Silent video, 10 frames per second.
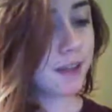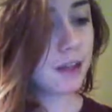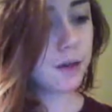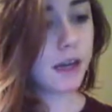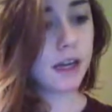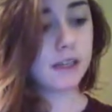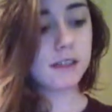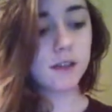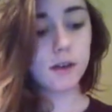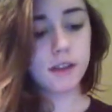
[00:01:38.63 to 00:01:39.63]
Okay,
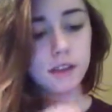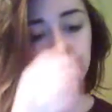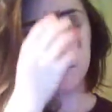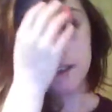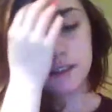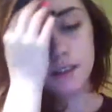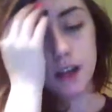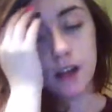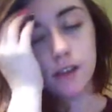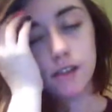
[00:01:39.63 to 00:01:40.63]
so I think I've
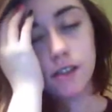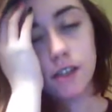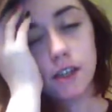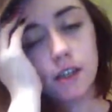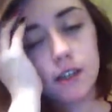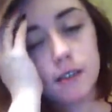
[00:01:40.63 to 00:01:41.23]
discussed